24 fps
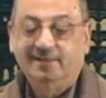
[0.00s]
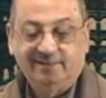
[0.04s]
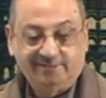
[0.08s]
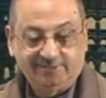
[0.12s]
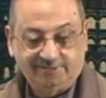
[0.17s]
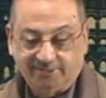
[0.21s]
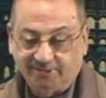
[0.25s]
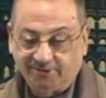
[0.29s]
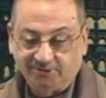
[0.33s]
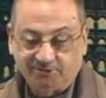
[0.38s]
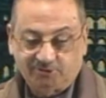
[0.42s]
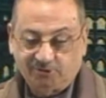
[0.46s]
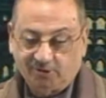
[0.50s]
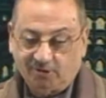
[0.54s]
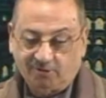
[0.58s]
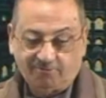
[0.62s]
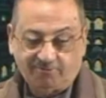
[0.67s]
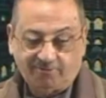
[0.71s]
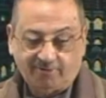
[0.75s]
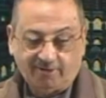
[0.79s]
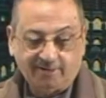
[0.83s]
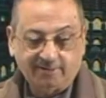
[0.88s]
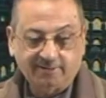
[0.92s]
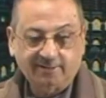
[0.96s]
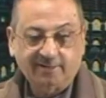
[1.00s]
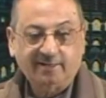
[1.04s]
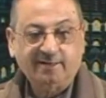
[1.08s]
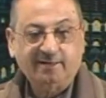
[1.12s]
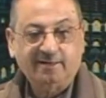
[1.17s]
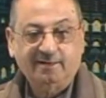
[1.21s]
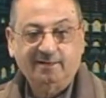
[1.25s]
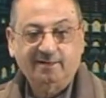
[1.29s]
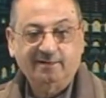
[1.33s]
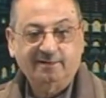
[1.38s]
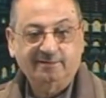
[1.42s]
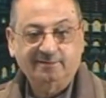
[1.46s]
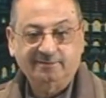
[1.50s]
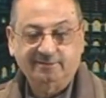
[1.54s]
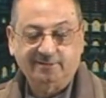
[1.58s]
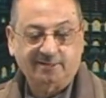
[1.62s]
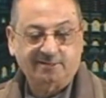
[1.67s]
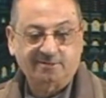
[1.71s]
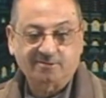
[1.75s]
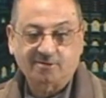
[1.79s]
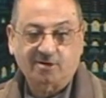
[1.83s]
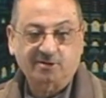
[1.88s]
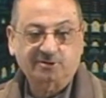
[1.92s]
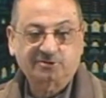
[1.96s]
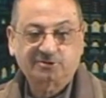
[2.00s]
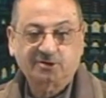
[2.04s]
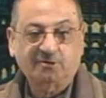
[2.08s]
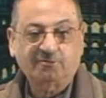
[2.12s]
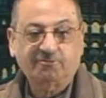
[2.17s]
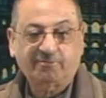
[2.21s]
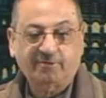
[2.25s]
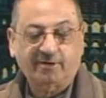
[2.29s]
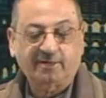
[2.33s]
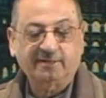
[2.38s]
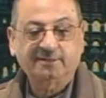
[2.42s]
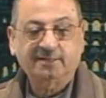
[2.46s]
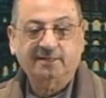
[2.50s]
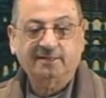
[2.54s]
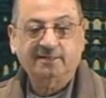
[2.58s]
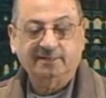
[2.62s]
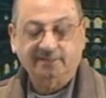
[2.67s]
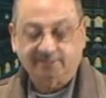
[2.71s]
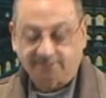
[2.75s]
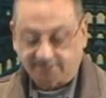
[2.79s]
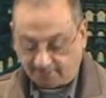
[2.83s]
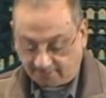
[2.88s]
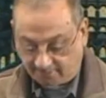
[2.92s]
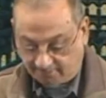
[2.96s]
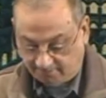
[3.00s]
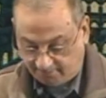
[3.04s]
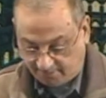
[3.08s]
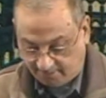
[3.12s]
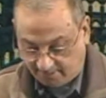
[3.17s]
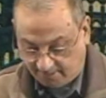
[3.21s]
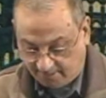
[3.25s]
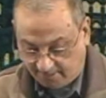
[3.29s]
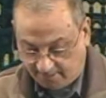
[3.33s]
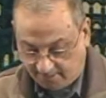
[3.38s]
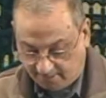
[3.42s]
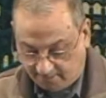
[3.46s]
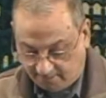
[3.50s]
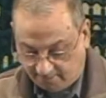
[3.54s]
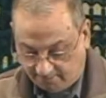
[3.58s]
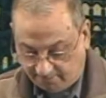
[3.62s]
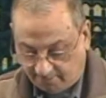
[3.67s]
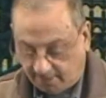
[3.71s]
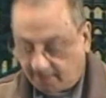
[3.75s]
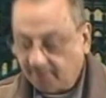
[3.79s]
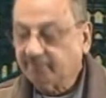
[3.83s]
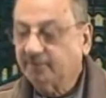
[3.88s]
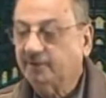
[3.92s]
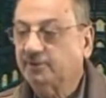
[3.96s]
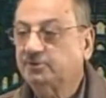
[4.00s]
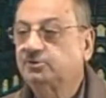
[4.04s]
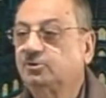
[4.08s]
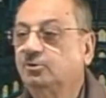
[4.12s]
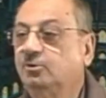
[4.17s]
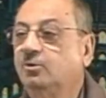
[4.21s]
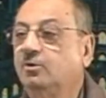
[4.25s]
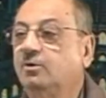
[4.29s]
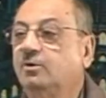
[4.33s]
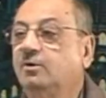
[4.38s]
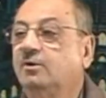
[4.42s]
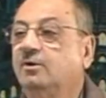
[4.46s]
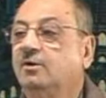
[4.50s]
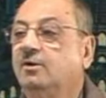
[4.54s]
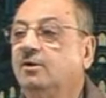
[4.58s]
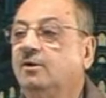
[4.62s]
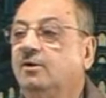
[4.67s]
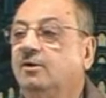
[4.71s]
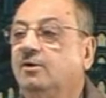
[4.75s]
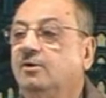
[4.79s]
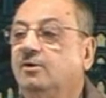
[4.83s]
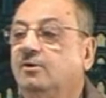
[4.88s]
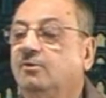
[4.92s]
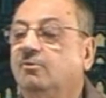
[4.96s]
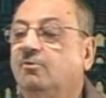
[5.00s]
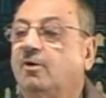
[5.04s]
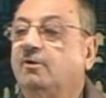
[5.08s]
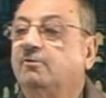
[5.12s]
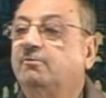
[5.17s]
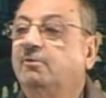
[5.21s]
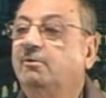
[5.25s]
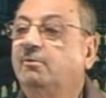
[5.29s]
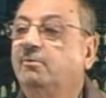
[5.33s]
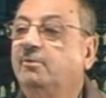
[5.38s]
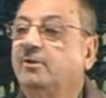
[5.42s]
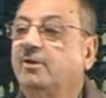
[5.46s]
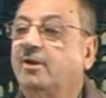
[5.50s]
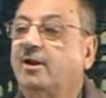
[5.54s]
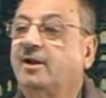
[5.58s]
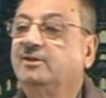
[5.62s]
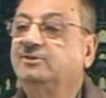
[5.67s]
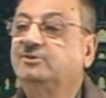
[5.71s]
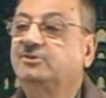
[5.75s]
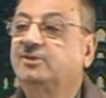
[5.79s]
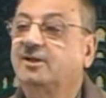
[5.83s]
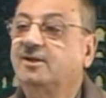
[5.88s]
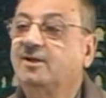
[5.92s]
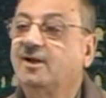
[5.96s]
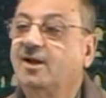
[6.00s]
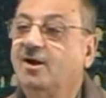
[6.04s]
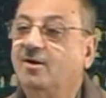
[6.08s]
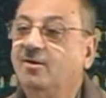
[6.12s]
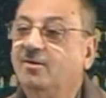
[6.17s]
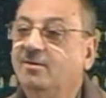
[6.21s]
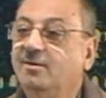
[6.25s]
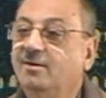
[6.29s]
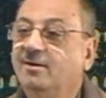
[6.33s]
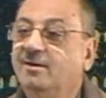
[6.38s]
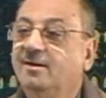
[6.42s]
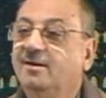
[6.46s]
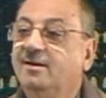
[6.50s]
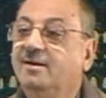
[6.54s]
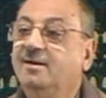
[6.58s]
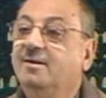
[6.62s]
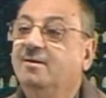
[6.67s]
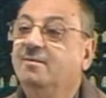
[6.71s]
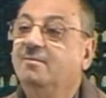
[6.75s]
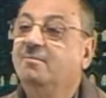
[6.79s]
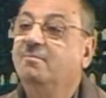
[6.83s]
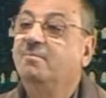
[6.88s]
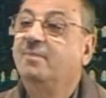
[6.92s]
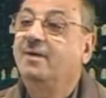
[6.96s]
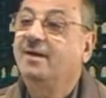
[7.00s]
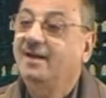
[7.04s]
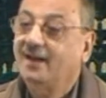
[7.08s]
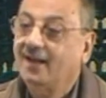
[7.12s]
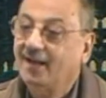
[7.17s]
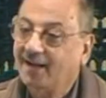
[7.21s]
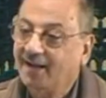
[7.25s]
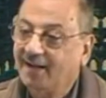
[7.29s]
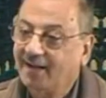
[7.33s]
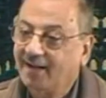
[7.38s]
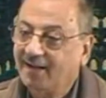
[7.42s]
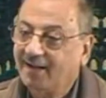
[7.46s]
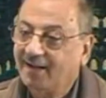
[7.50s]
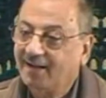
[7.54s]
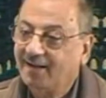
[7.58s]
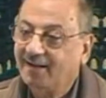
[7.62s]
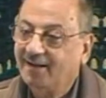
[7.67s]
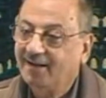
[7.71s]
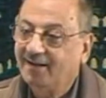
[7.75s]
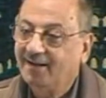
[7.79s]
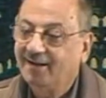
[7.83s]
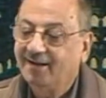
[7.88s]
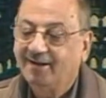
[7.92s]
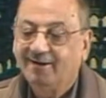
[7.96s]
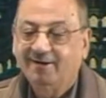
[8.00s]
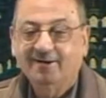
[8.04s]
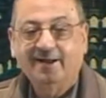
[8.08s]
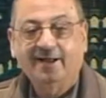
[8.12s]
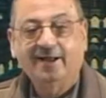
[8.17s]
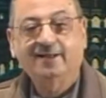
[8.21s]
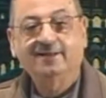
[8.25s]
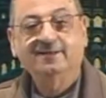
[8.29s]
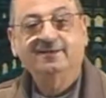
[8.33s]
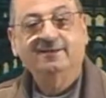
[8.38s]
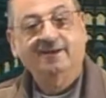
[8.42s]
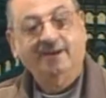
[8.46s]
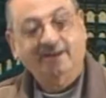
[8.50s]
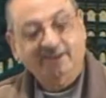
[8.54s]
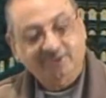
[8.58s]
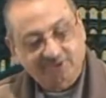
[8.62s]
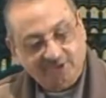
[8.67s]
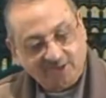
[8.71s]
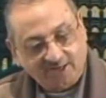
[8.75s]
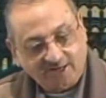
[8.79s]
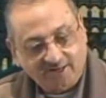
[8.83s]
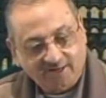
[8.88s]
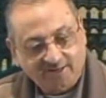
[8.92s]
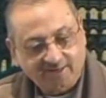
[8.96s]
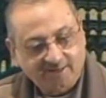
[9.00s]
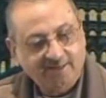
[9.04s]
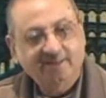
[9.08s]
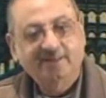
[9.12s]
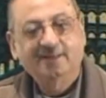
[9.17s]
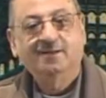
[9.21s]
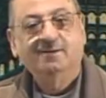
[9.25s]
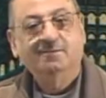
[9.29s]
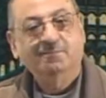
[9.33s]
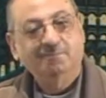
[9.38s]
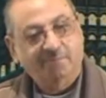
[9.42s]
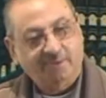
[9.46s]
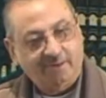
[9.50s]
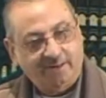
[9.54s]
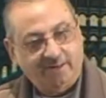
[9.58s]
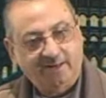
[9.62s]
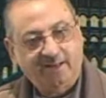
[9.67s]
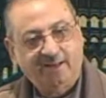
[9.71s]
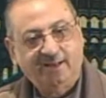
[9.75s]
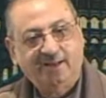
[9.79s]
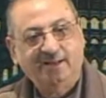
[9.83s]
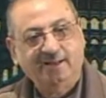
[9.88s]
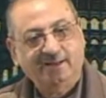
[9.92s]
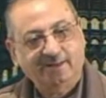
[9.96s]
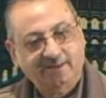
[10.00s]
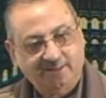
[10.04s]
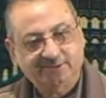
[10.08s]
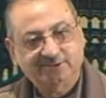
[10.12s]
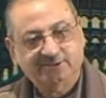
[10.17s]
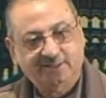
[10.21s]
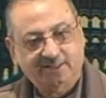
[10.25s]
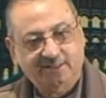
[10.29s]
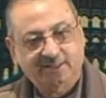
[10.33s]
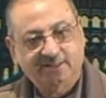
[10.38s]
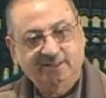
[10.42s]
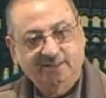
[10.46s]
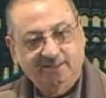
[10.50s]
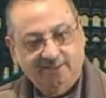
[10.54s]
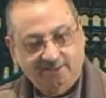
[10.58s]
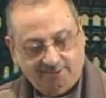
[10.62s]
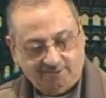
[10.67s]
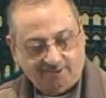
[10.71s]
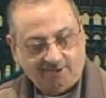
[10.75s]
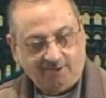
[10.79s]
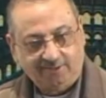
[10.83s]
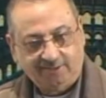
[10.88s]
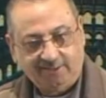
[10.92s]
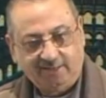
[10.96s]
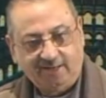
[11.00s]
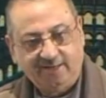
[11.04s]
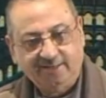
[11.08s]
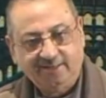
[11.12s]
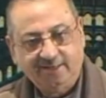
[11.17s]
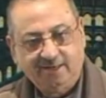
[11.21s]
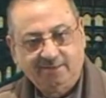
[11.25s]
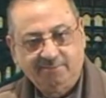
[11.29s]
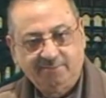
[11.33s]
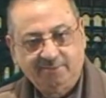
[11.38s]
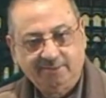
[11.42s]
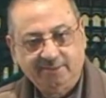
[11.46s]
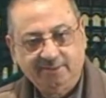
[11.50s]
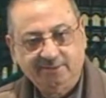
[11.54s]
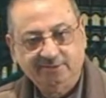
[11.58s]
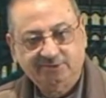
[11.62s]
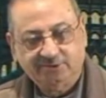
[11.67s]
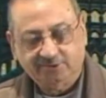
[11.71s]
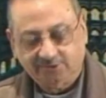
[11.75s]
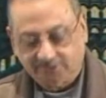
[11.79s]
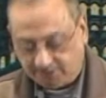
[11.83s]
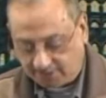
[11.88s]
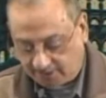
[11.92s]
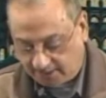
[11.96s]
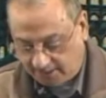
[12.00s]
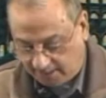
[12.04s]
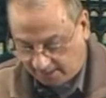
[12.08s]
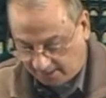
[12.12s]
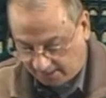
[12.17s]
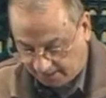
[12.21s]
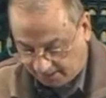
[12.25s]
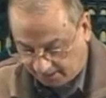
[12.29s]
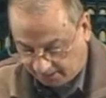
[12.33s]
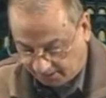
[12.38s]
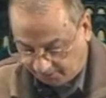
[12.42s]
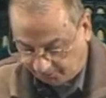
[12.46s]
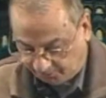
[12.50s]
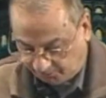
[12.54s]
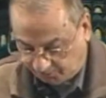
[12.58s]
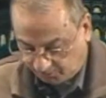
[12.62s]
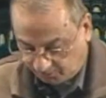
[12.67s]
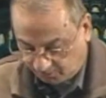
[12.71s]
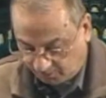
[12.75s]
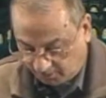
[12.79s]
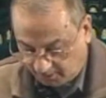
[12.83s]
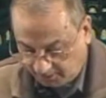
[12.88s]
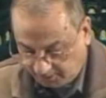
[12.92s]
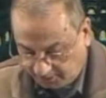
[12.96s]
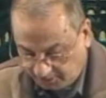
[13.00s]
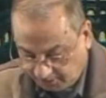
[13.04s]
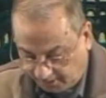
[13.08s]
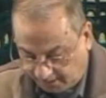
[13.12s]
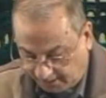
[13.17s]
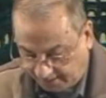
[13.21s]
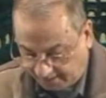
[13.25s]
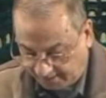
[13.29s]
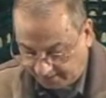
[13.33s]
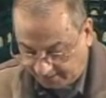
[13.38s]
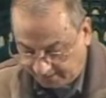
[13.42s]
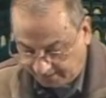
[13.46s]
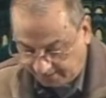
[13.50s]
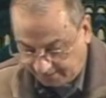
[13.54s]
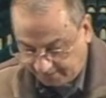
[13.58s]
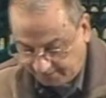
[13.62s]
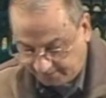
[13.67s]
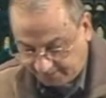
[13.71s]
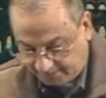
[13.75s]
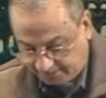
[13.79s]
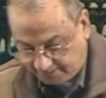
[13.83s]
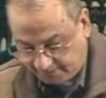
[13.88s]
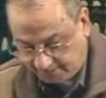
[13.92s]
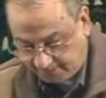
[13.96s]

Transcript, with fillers: Didn't your father? Did not your father return from the souk? What will be your answer now? Bala. And raja'a. Bala, raja'a. Got the idea, brothers and sisters? If you want to highlight